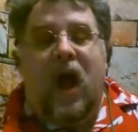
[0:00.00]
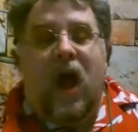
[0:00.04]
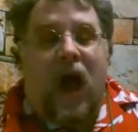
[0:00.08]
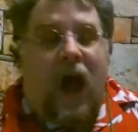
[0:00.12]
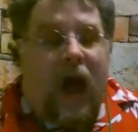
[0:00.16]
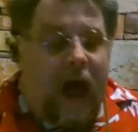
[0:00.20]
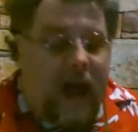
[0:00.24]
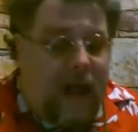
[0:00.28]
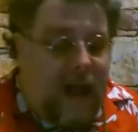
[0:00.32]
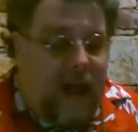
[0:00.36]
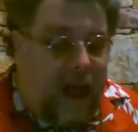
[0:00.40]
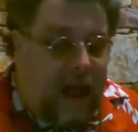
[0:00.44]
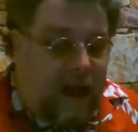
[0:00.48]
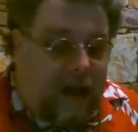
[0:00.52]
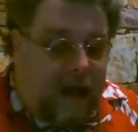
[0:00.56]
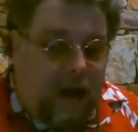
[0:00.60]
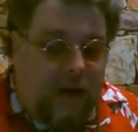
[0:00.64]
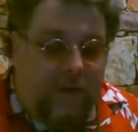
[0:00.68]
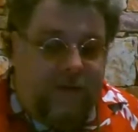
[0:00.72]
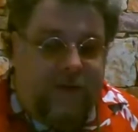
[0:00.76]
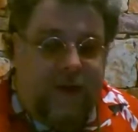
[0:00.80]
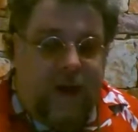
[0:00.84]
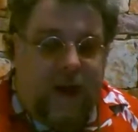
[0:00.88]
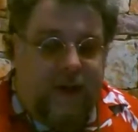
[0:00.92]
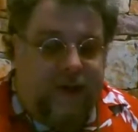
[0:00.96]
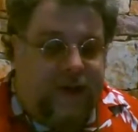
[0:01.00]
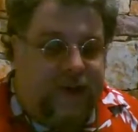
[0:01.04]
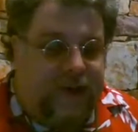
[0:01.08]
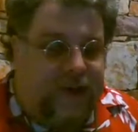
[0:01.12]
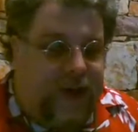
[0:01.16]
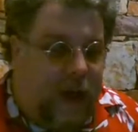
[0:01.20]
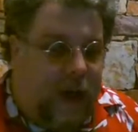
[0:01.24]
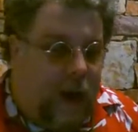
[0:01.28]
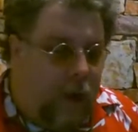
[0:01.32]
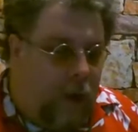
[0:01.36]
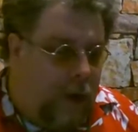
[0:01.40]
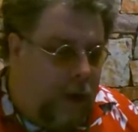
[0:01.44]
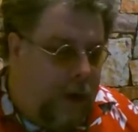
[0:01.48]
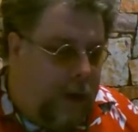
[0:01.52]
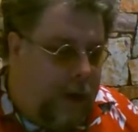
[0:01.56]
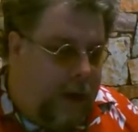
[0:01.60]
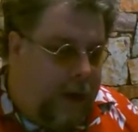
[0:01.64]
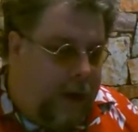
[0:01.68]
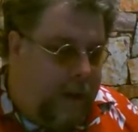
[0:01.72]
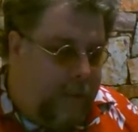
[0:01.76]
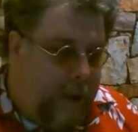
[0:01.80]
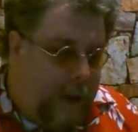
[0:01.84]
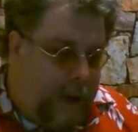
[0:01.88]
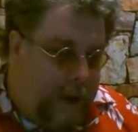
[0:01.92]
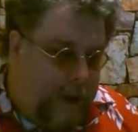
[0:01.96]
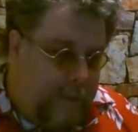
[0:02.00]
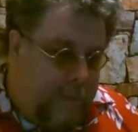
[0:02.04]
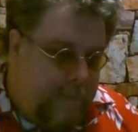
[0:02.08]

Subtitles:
I like Nerf guns because they don't hurt anybody.